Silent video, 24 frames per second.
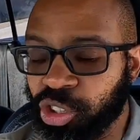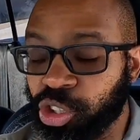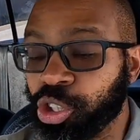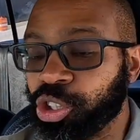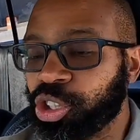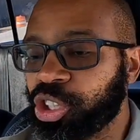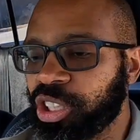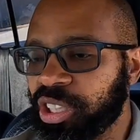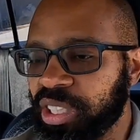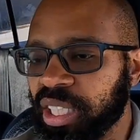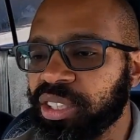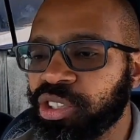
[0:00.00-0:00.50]

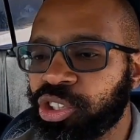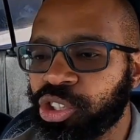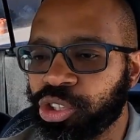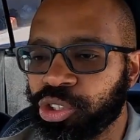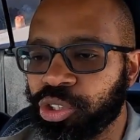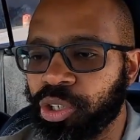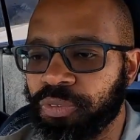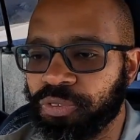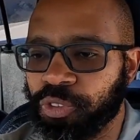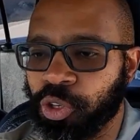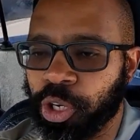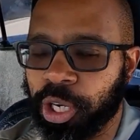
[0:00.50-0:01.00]

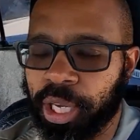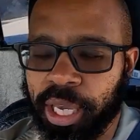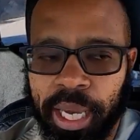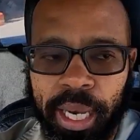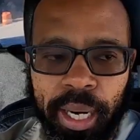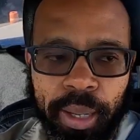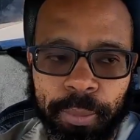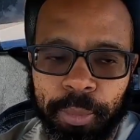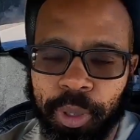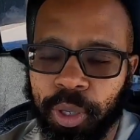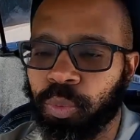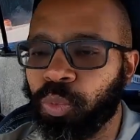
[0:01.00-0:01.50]
sensor of your
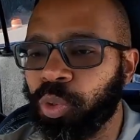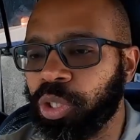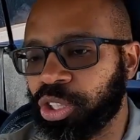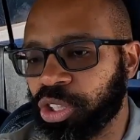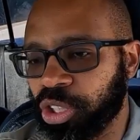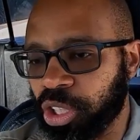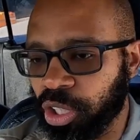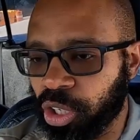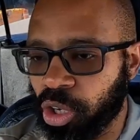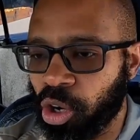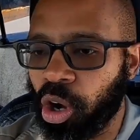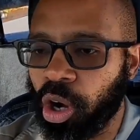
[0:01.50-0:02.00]
camera,
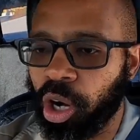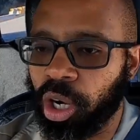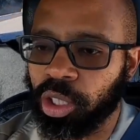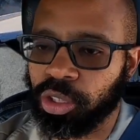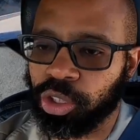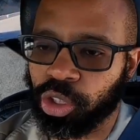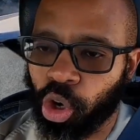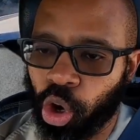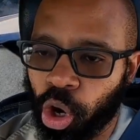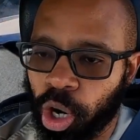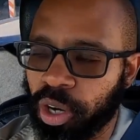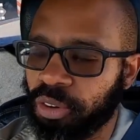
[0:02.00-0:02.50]
which can
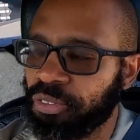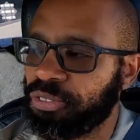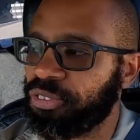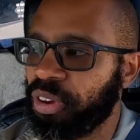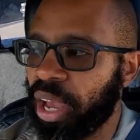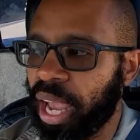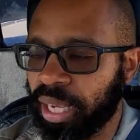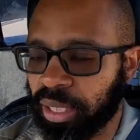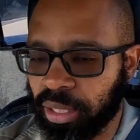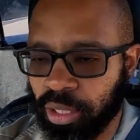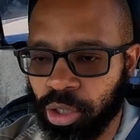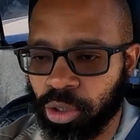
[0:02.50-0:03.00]
cause
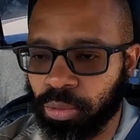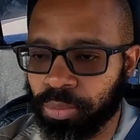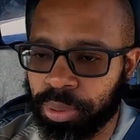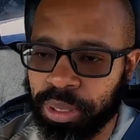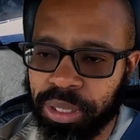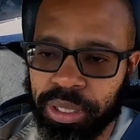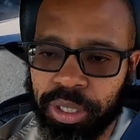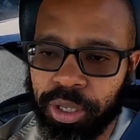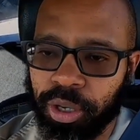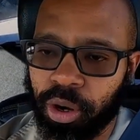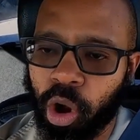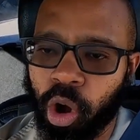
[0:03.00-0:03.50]
artifact that'll
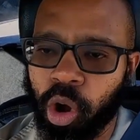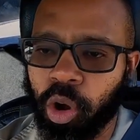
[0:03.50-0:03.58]
be there